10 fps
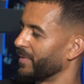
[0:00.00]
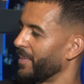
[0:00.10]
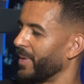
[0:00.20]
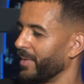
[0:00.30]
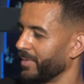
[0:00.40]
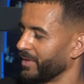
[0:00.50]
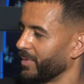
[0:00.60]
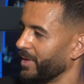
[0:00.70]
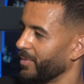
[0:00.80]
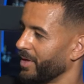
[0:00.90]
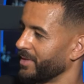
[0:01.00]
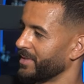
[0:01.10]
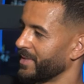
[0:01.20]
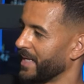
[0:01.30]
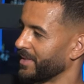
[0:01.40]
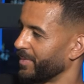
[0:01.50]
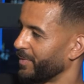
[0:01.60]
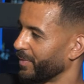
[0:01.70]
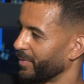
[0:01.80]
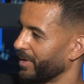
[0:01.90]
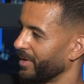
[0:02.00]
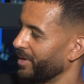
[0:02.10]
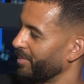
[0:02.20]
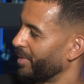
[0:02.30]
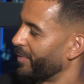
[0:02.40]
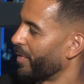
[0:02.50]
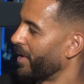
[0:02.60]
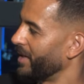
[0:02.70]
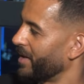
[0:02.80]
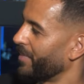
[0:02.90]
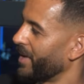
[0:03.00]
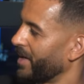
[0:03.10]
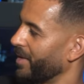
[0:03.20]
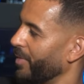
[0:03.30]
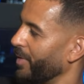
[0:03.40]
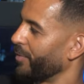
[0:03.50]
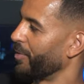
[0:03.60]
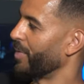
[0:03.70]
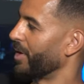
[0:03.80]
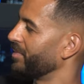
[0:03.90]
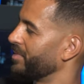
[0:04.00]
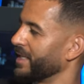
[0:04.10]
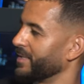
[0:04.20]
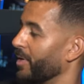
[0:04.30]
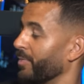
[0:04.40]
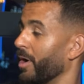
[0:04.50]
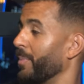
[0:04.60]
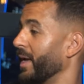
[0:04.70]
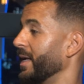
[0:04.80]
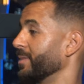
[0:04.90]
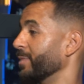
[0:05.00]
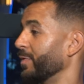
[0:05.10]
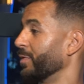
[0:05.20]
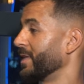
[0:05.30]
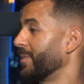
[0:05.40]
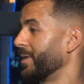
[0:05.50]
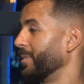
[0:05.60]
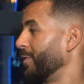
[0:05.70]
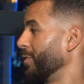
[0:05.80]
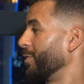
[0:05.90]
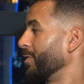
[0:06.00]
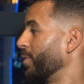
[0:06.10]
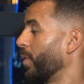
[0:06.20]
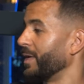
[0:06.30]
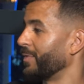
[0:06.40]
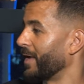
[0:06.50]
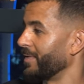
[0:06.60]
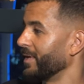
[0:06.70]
Of like playing with the 21s as a midfielder before I end up making a breakthrough. But 6 months, bro, I'm playing against midfielders that played midfield for 25